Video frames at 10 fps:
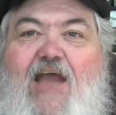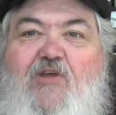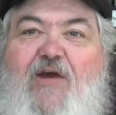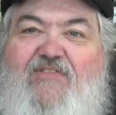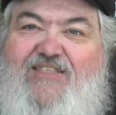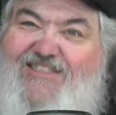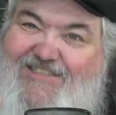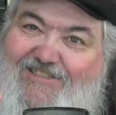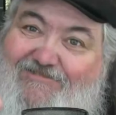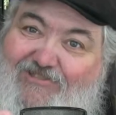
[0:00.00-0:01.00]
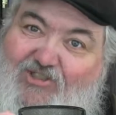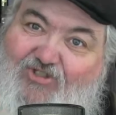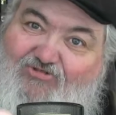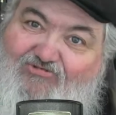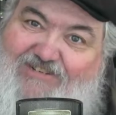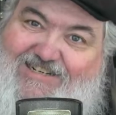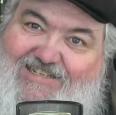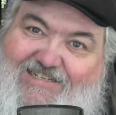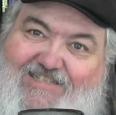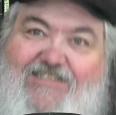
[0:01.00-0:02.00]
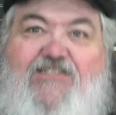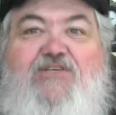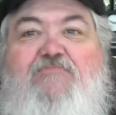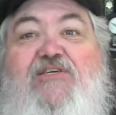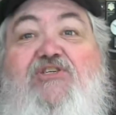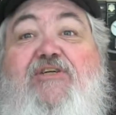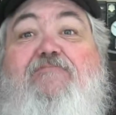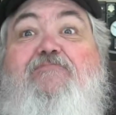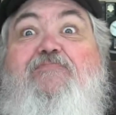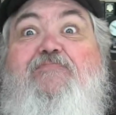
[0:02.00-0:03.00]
And you have to strangle it into submission.